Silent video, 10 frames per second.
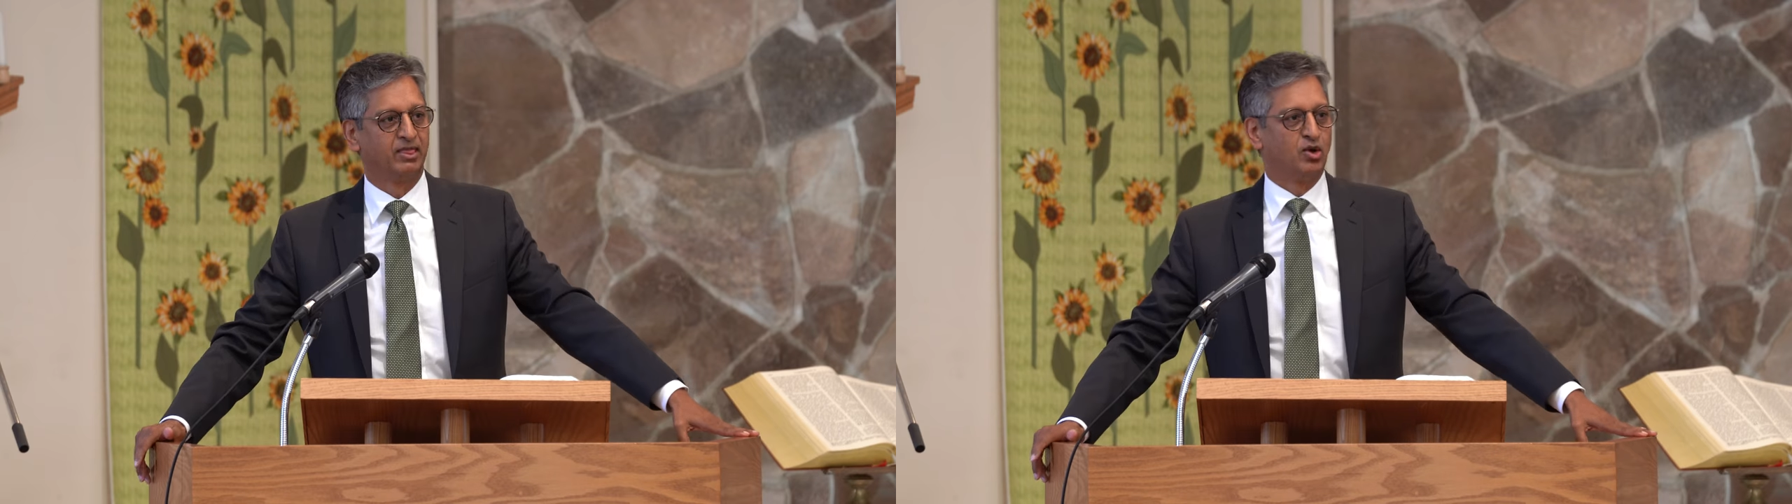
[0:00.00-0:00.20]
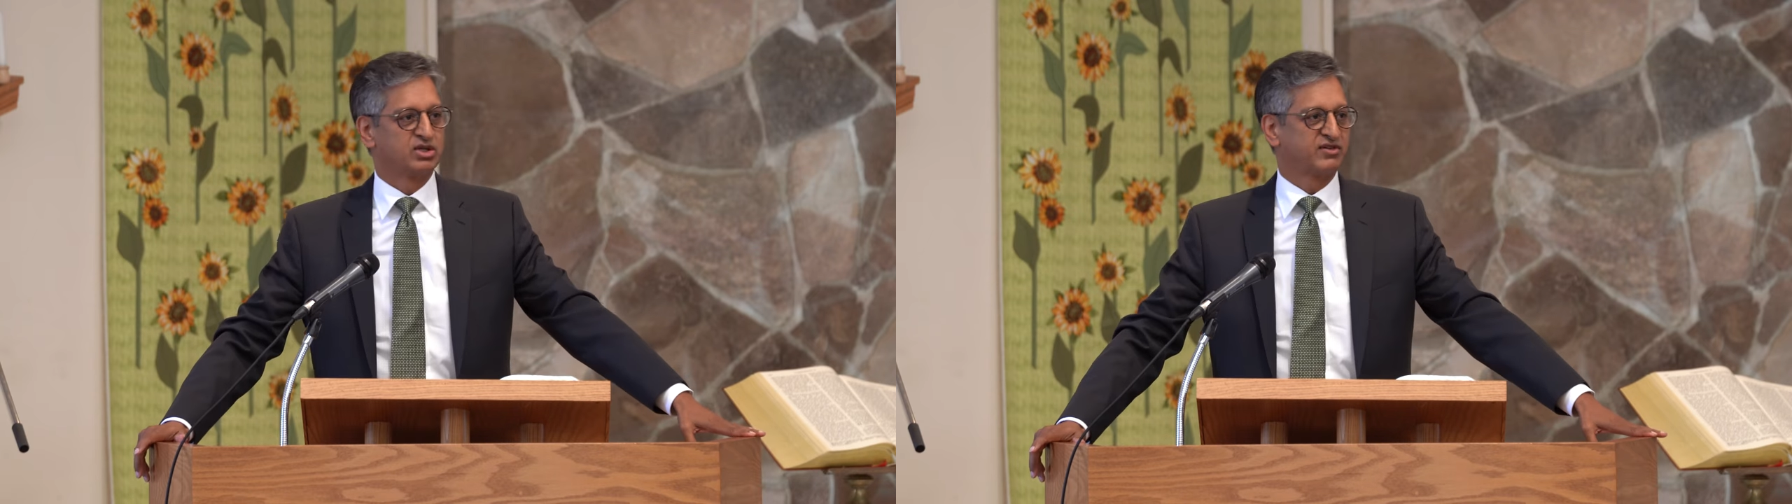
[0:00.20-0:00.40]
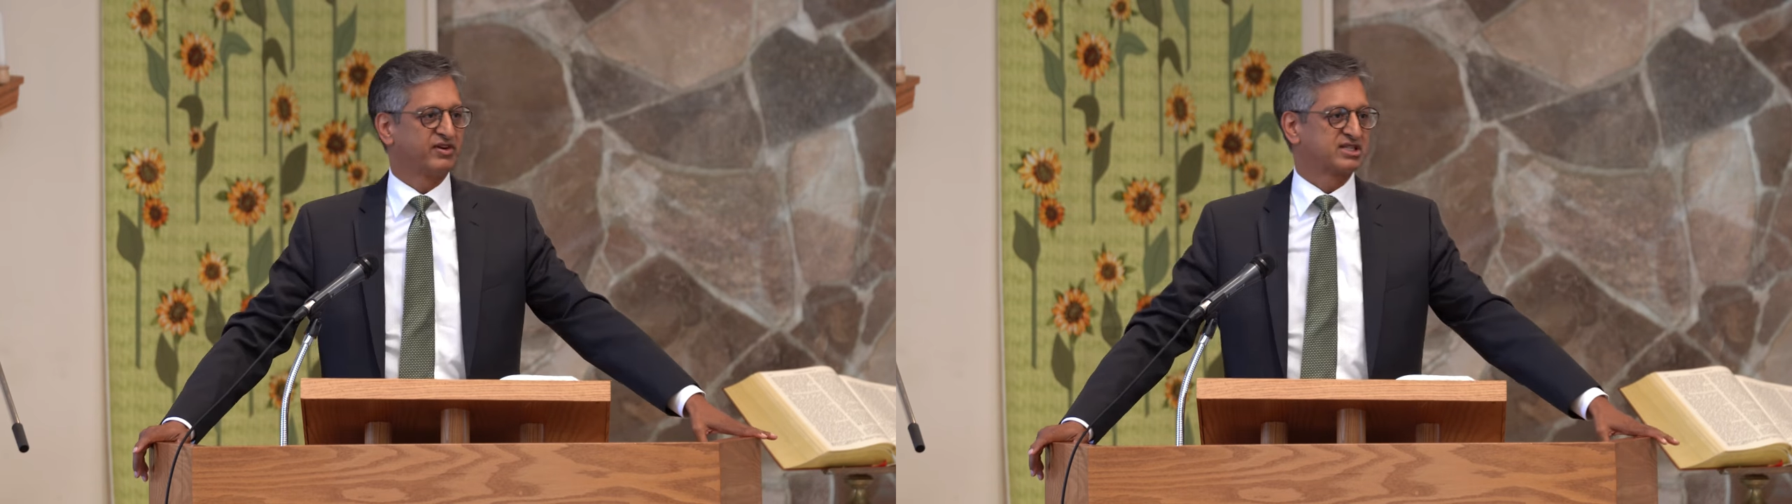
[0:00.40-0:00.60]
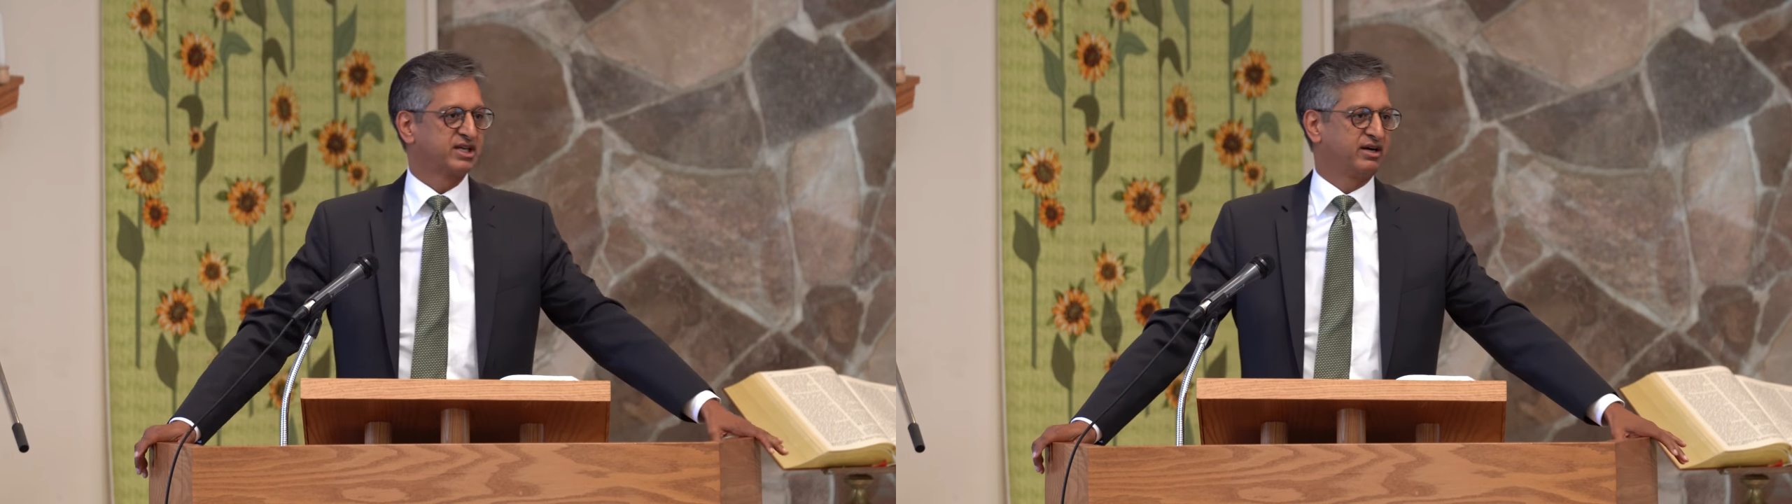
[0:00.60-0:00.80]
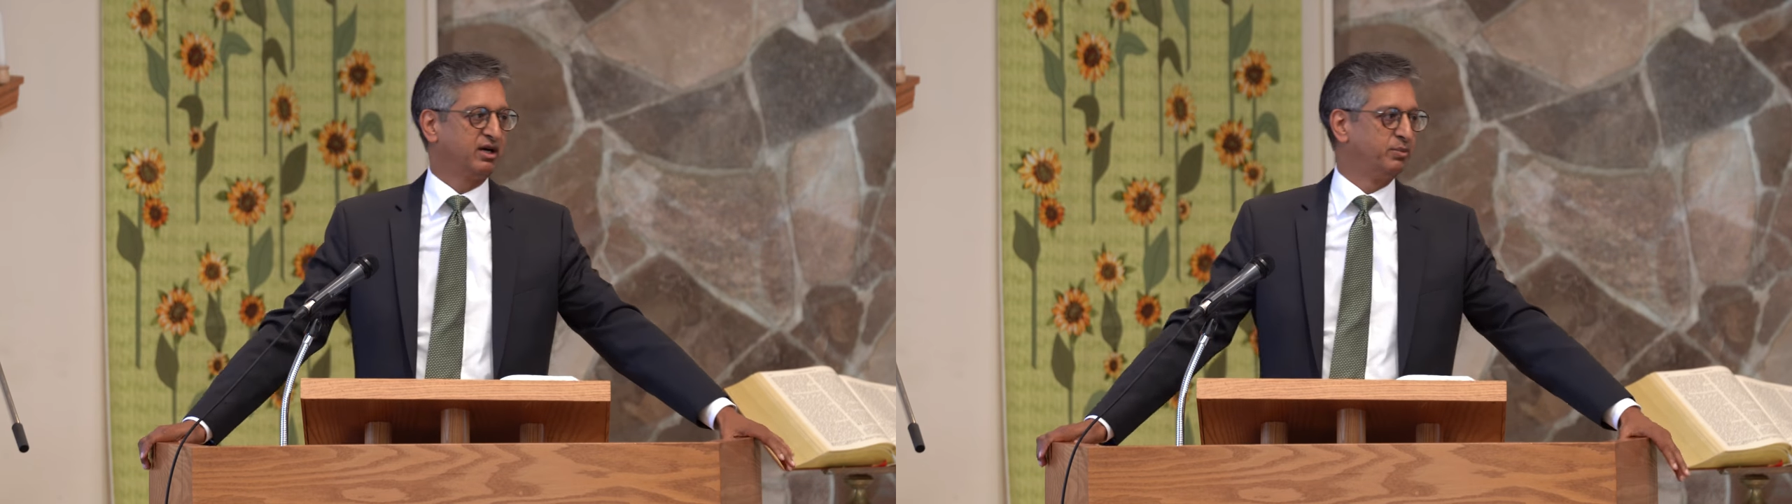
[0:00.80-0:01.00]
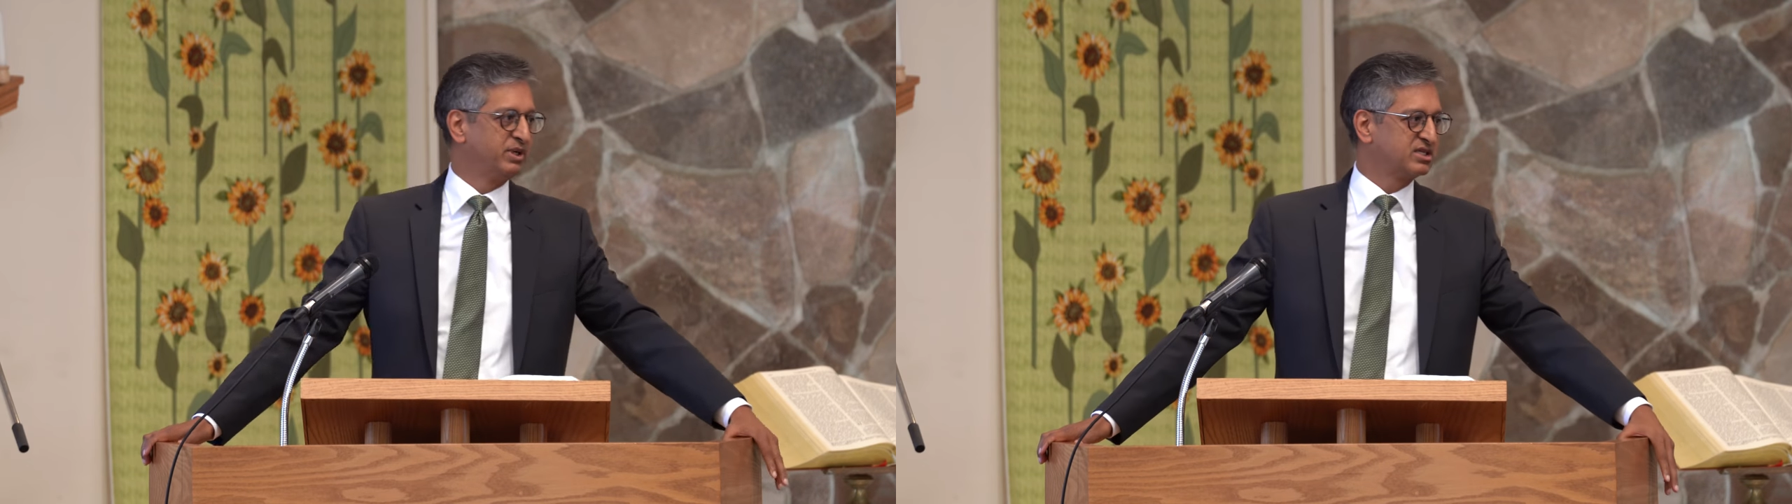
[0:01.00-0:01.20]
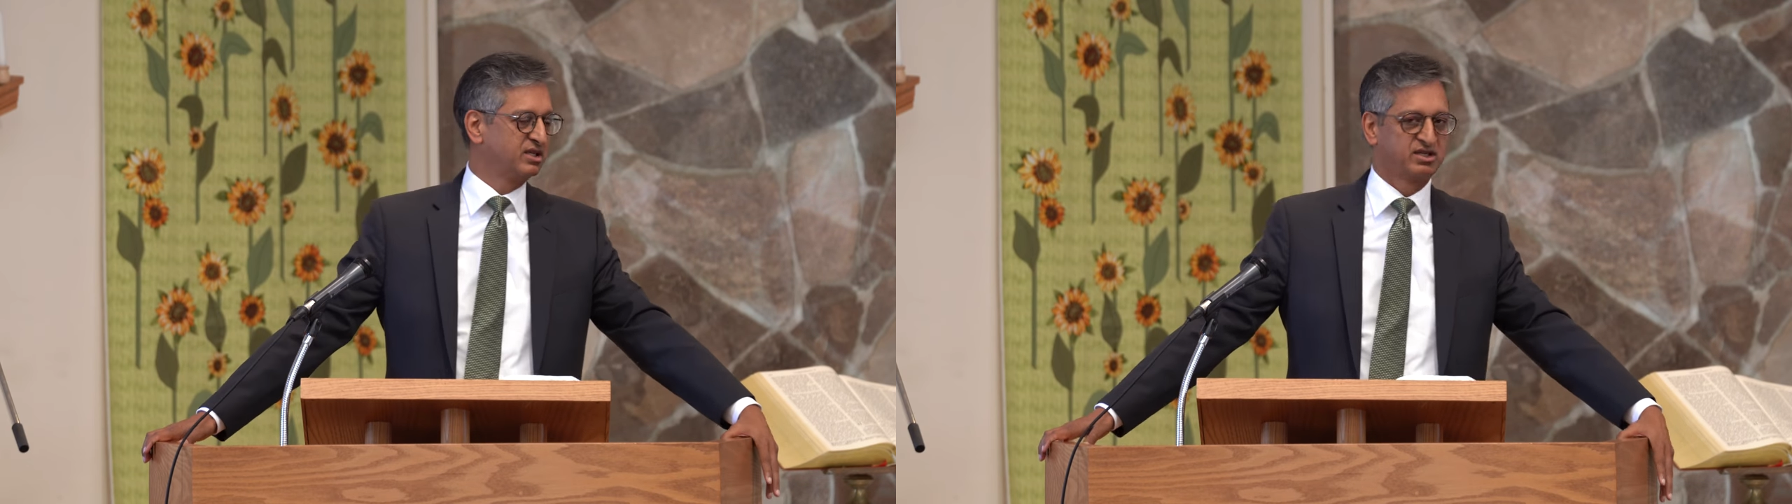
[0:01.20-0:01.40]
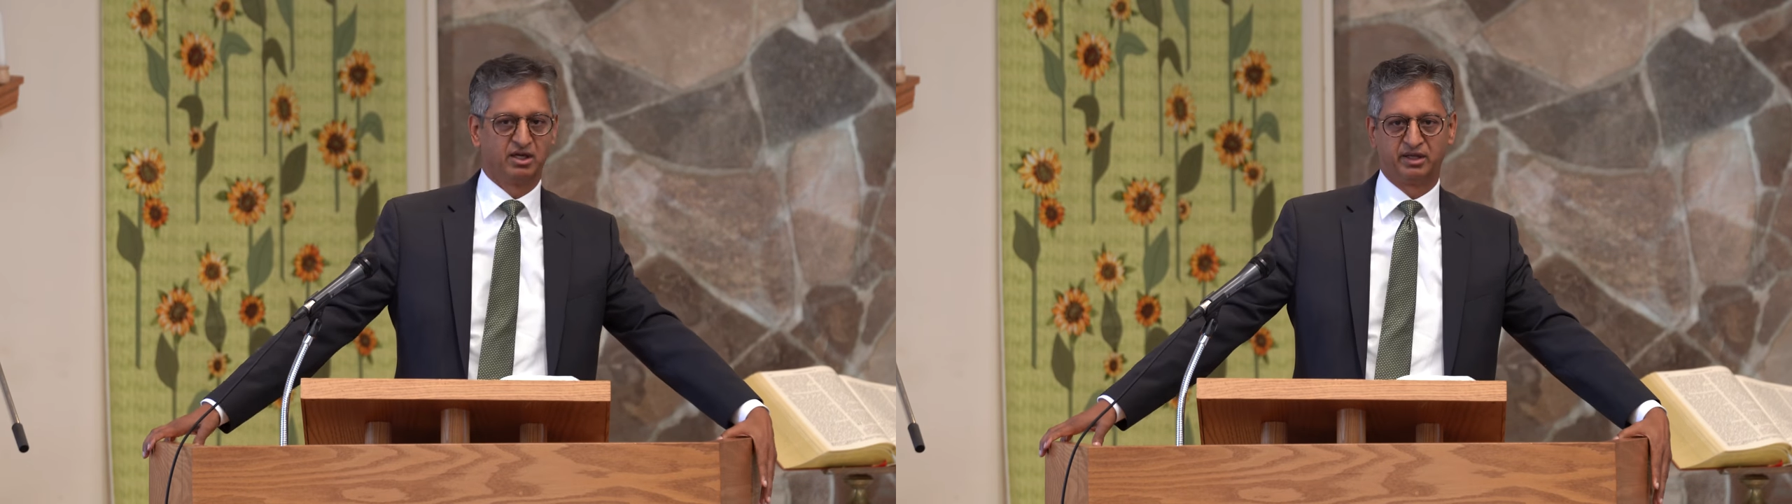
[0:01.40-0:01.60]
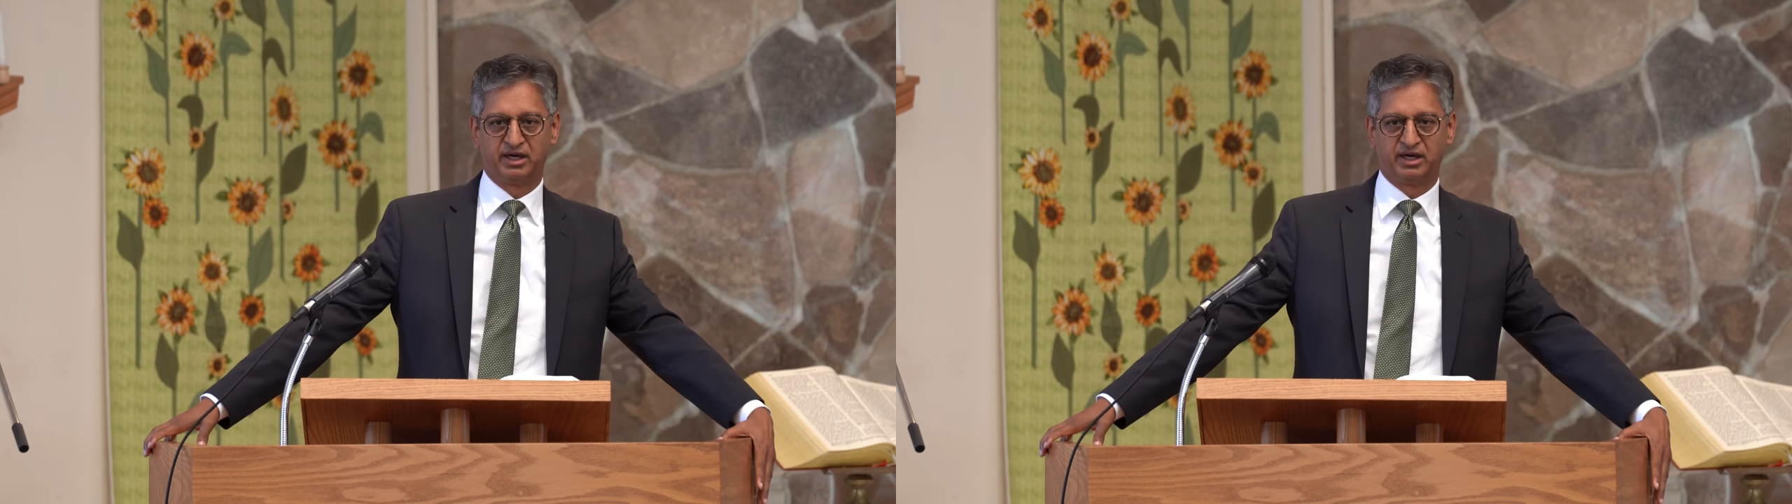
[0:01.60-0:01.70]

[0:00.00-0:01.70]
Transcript: Those of us that are in business here,